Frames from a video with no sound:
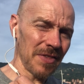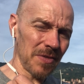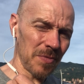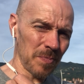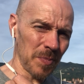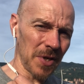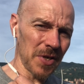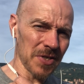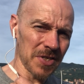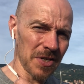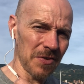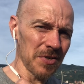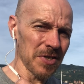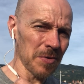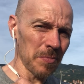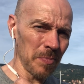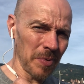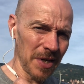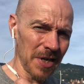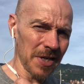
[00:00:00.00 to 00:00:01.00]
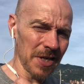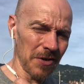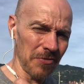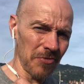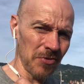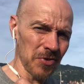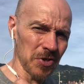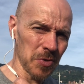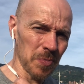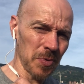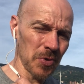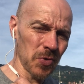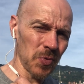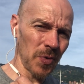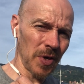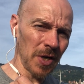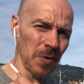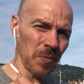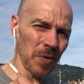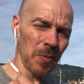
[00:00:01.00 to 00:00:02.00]
Because there is a big difference
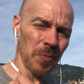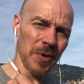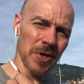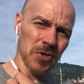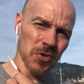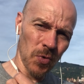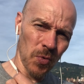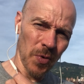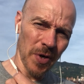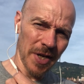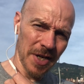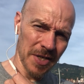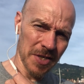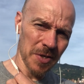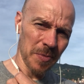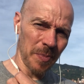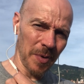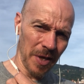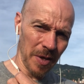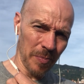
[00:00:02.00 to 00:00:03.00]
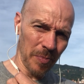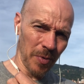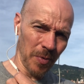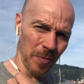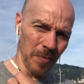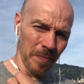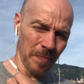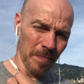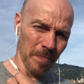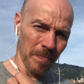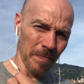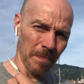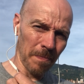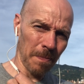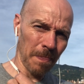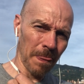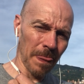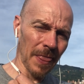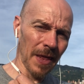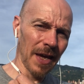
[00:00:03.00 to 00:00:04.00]
between when we're talking to people
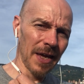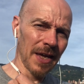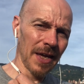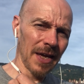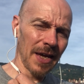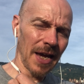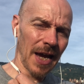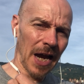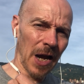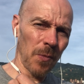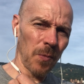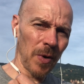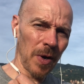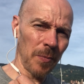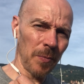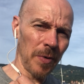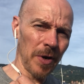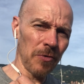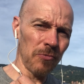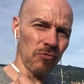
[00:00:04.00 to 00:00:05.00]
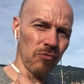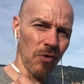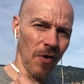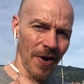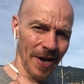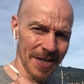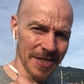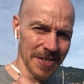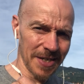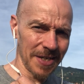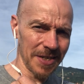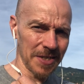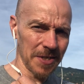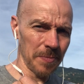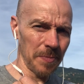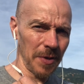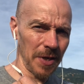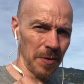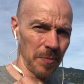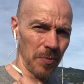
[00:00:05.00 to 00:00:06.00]
and when we're writing to
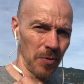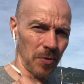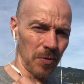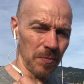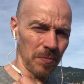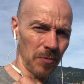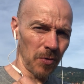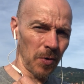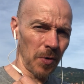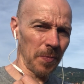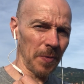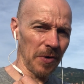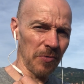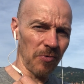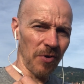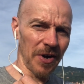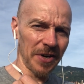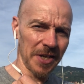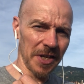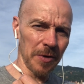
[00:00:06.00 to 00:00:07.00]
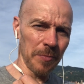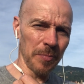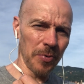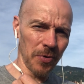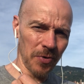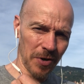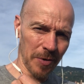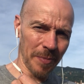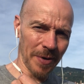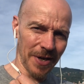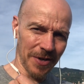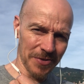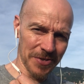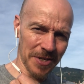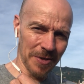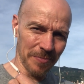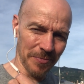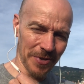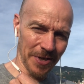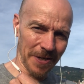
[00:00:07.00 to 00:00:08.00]
people, or if we're writing a book about
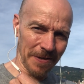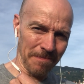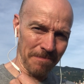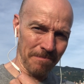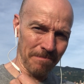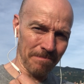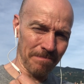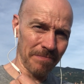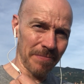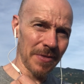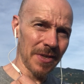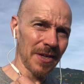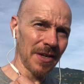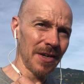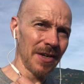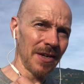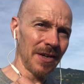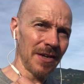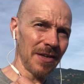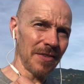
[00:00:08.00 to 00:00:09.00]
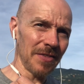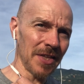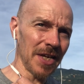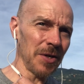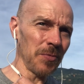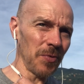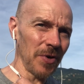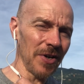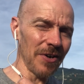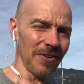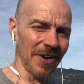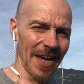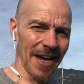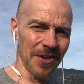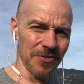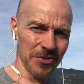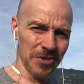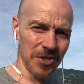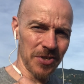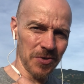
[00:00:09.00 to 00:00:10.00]
something. Then we are
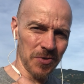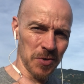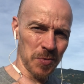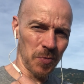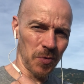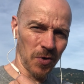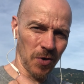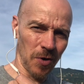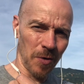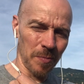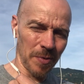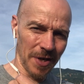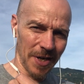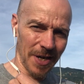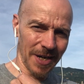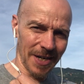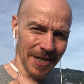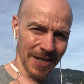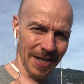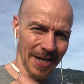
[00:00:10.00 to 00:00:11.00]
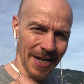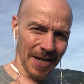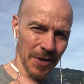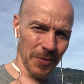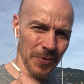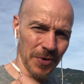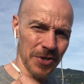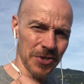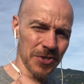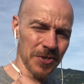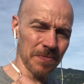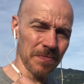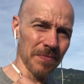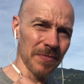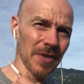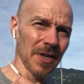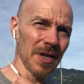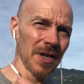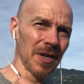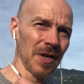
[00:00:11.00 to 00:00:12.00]
allowed to use more complicated language,
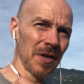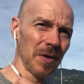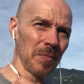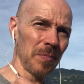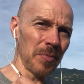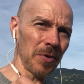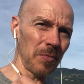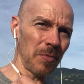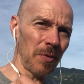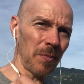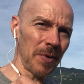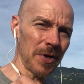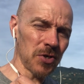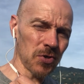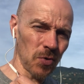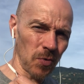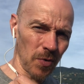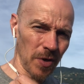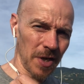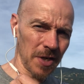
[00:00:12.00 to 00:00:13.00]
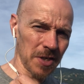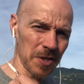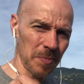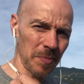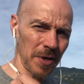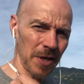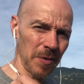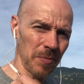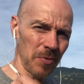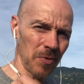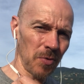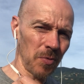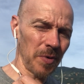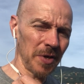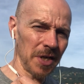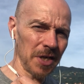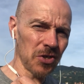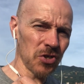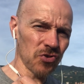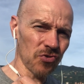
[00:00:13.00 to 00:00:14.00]
but when we're talking to people, we
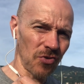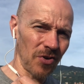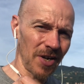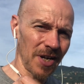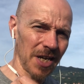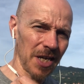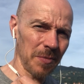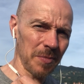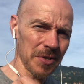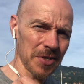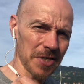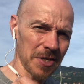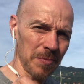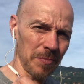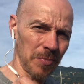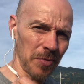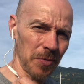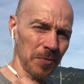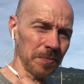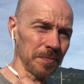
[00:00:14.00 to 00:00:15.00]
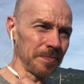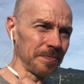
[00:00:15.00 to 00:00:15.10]
need to try and keep it simple.